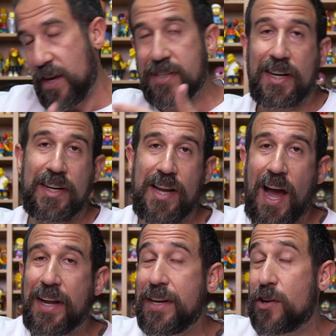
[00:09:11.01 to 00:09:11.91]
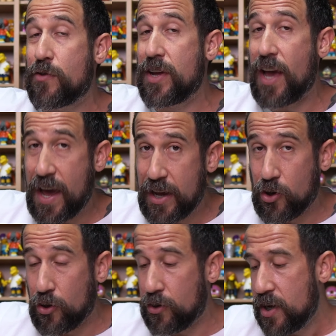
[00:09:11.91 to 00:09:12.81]
is at a 90-degree
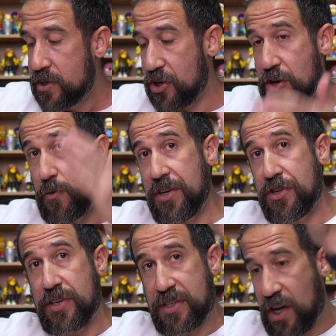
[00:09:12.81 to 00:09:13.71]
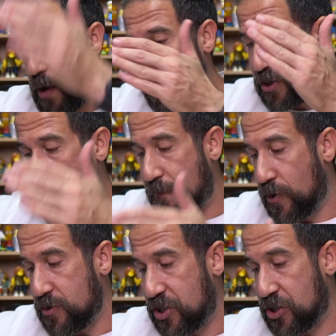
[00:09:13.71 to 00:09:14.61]
angle, so you want to do the top 2
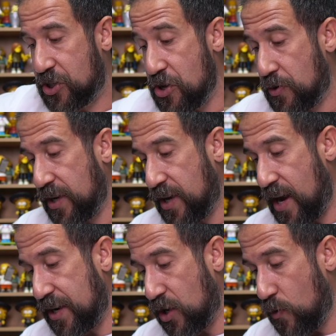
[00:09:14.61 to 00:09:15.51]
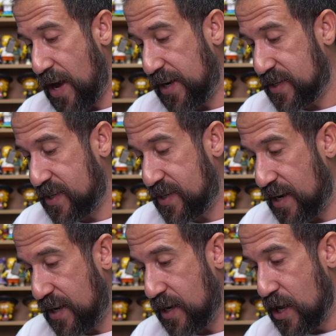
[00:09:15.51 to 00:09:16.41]
first just so you can kind of go ahead and set
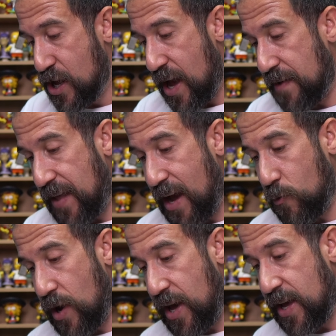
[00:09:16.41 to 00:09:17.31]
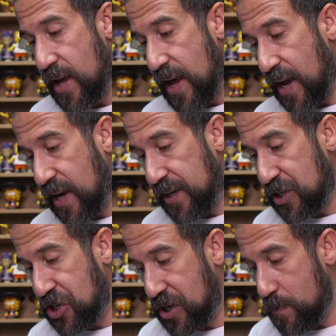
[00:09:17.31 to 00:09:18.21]
it, and that way it kind of
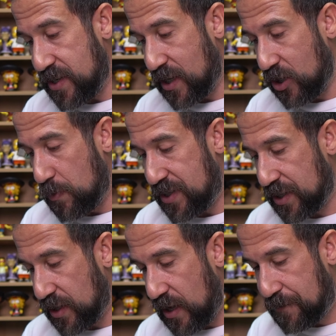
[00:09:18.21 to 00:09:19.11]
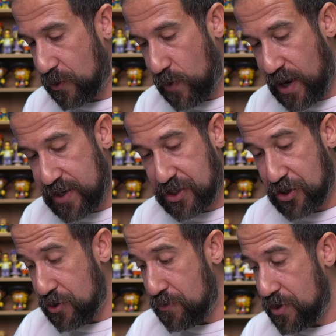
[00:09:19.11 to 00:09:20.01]
shimmies a little bit to the left or right so
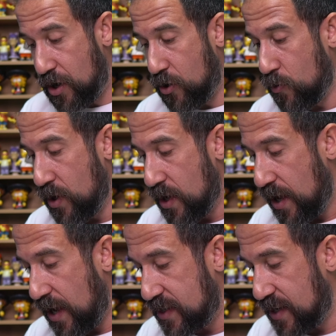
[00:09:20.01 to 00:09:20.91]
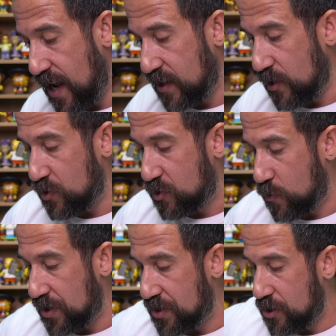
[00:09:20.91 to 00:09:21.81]
you know exactly which
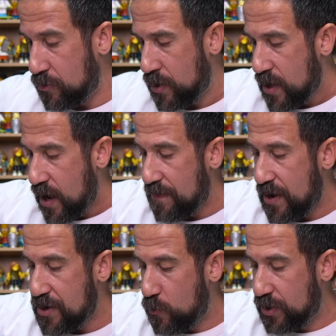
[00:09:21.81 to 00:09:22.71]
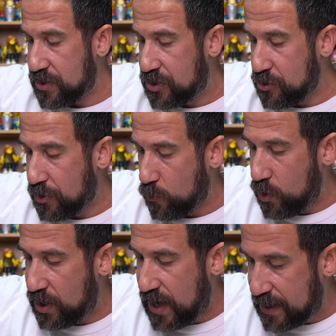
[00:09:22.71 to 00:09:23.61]
one to do. And then you want to do the
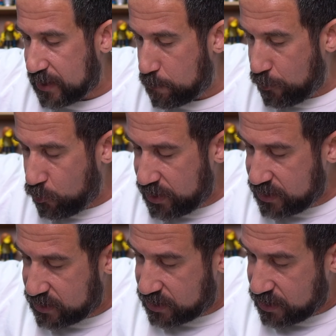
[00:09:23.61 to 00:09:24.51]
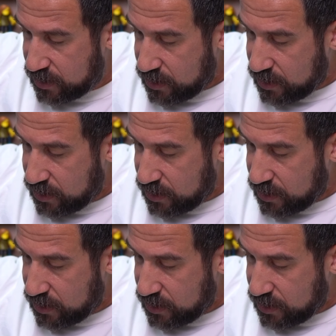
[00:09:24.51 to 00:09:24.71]
one at the point